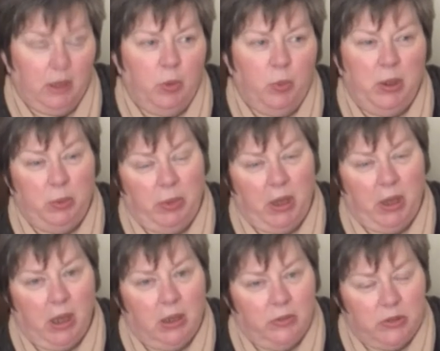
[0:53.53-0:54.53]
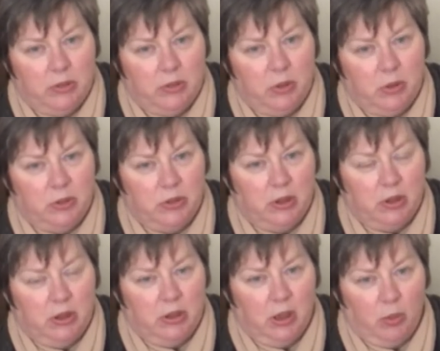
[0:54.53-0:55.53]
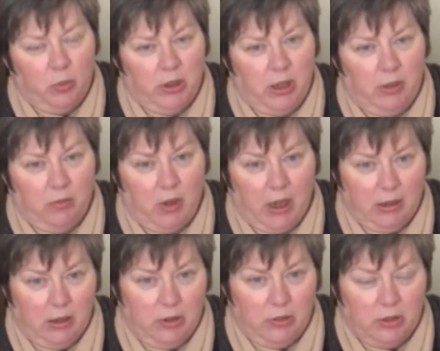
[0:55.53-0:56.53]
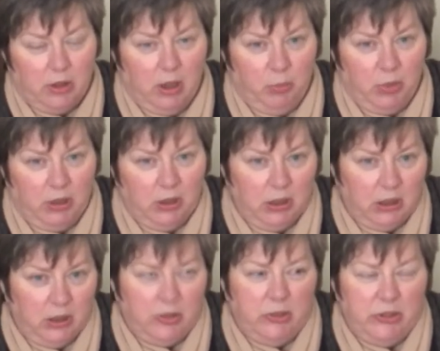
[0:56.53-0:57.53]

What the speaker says: The way we behave is, of course, tied up with our values and our beliefs.